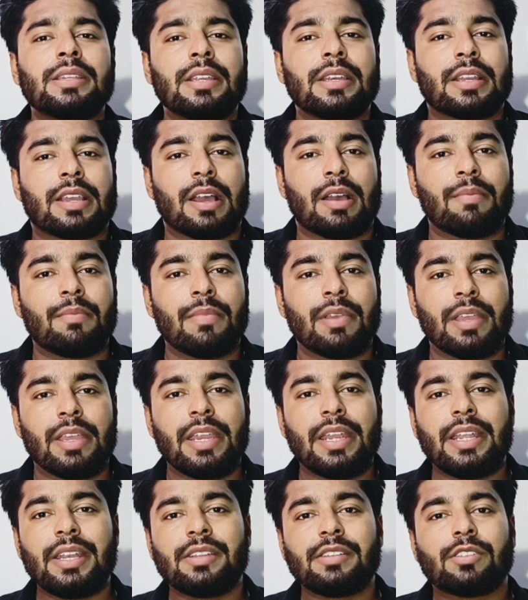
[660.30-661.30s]
income
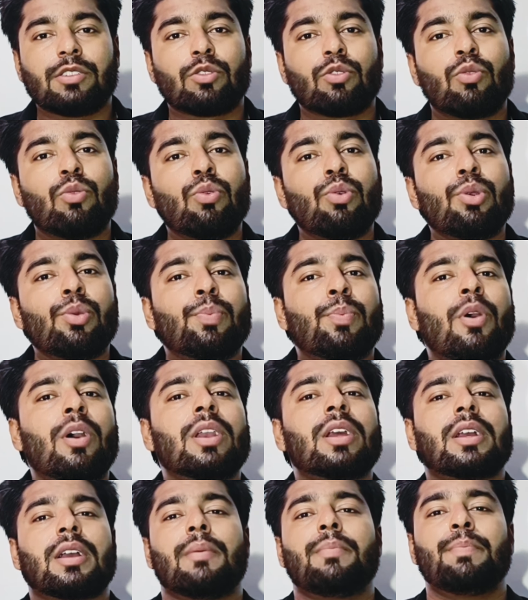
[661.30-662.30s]
it is good for
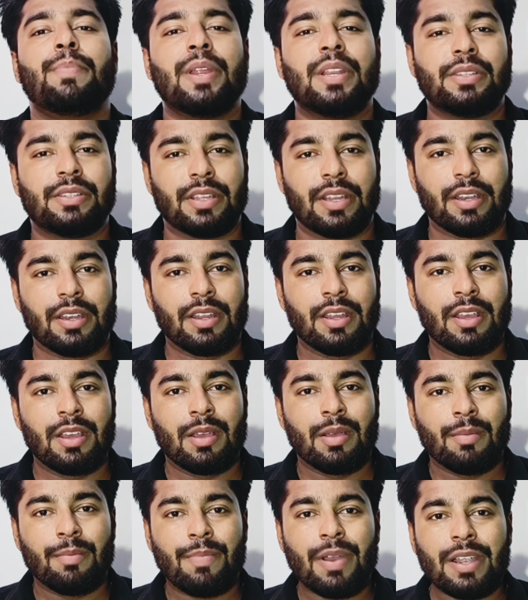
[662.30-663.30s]
comparison,
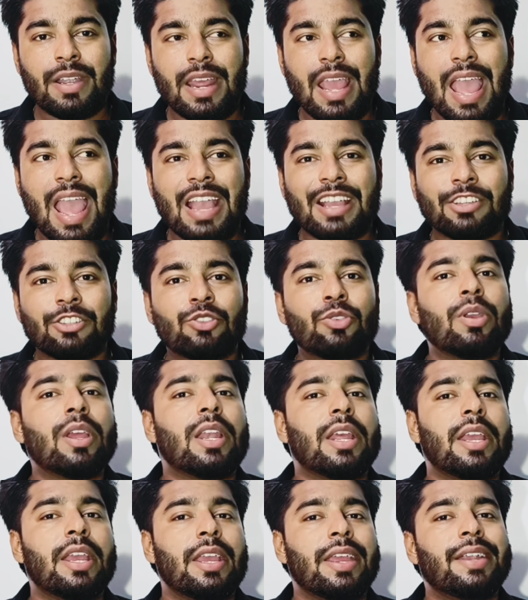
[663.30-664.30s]
but
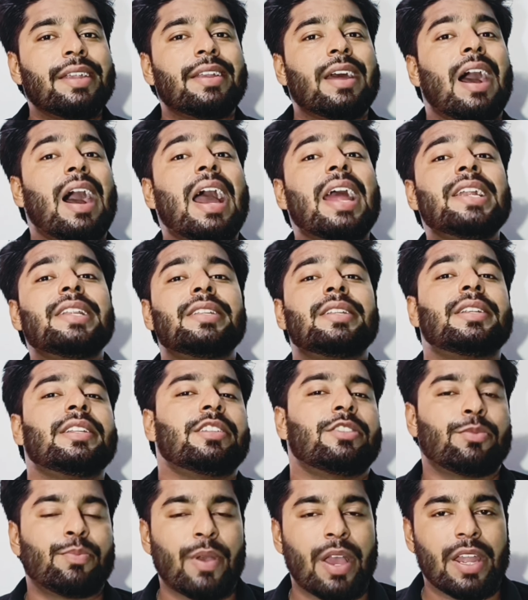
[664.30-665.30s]
actually it hides
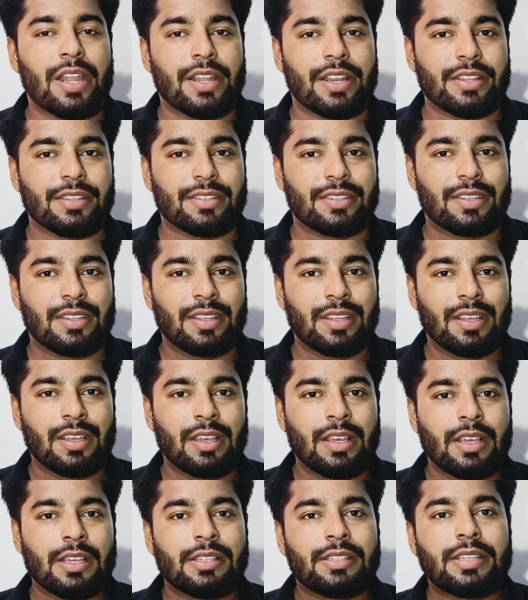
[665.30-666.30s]
disparities.
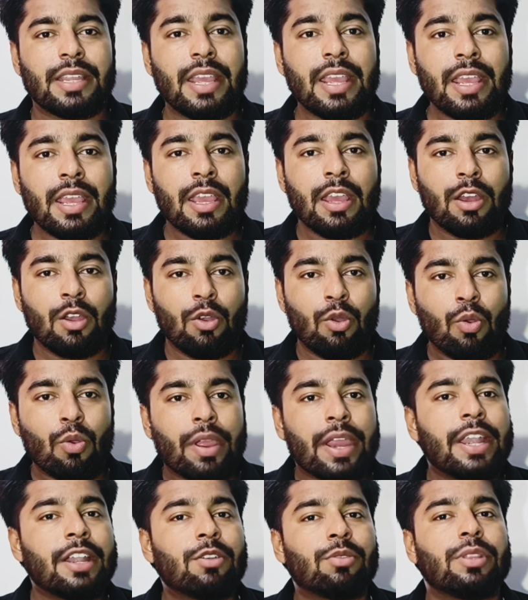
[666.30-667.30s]
See, look
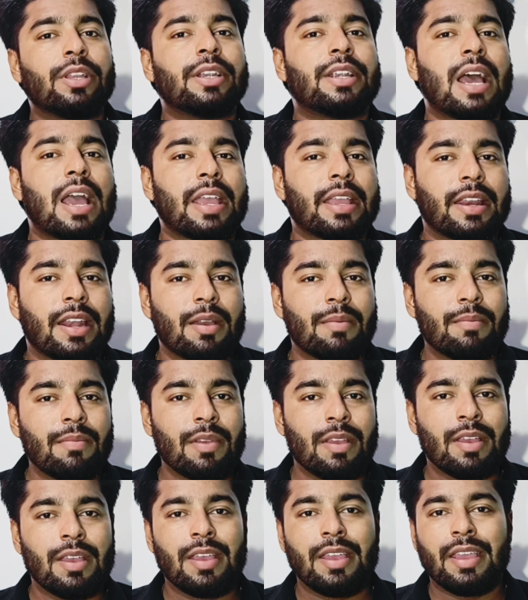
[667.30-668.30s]
into the diagram.
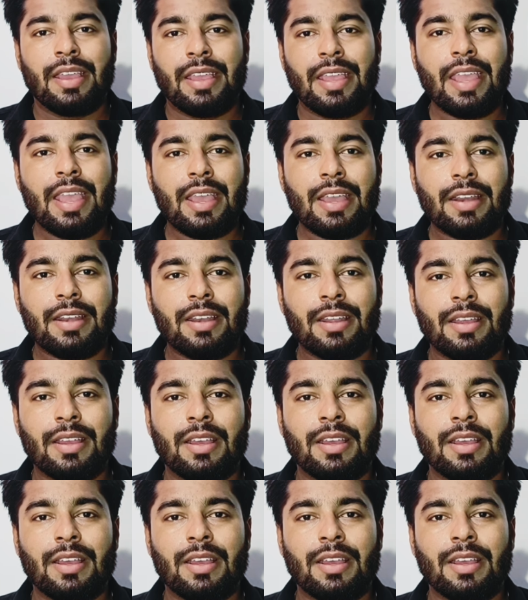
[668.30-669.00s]
Here